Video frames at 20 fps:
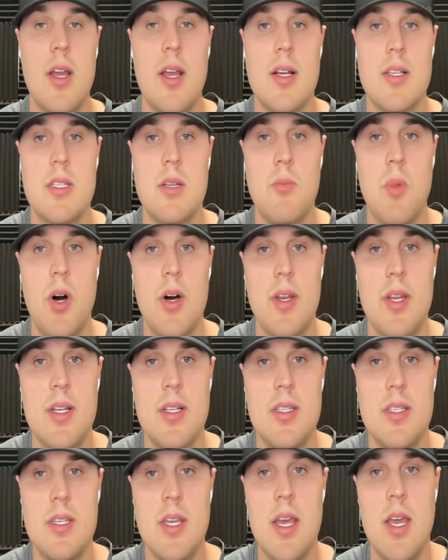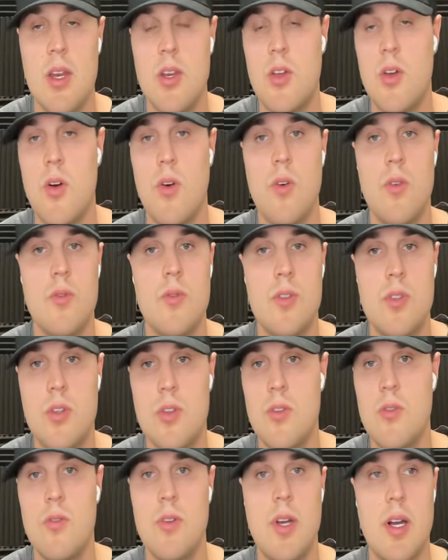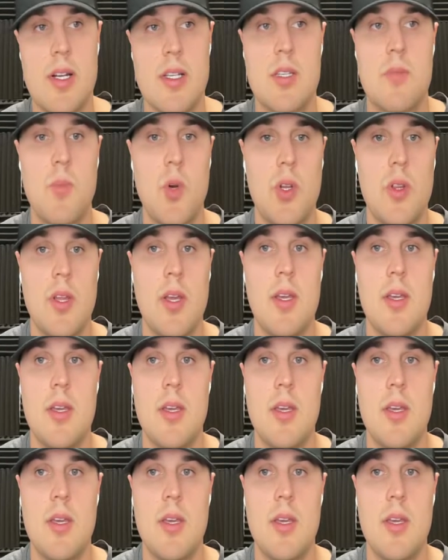a custom audience, and go to customer link.